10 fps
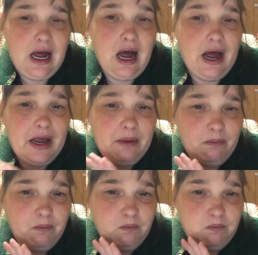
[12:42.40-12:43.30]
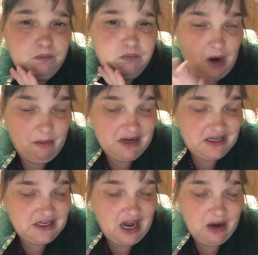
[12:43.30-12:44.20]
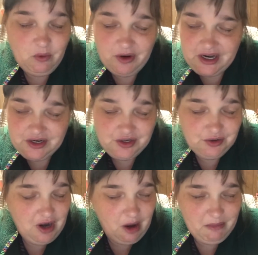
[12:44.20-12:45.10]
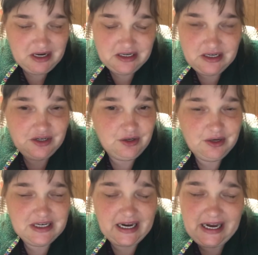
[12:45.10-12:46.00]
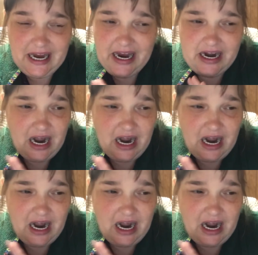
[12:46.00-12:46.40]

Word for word: I promise I will get to comments as soon as I can.